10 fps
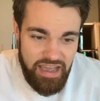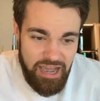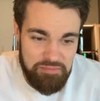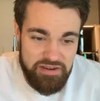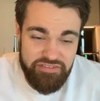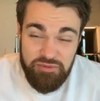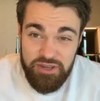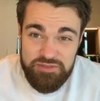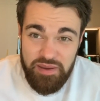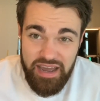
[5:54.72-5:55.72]
And for the
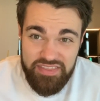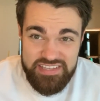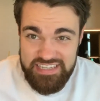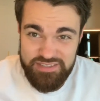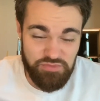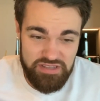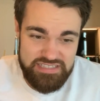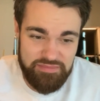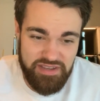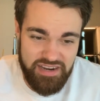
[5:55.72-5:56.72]
most part, this isn't really
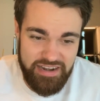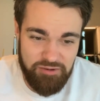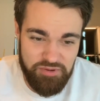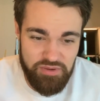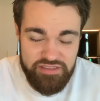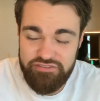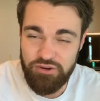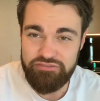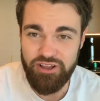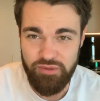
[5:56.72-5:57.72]
something I can help you with. If
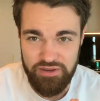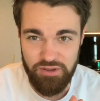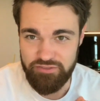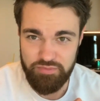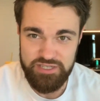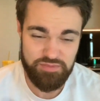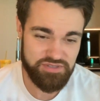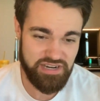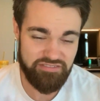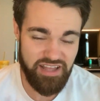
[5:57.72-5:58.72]
you're following all of the
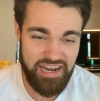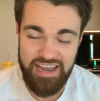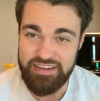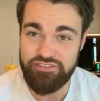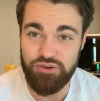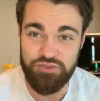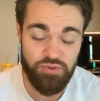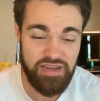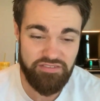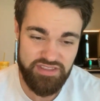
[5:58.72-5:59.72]
principles that I've laid out, and if you're
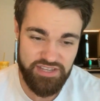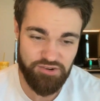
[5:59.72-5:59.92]
doing everything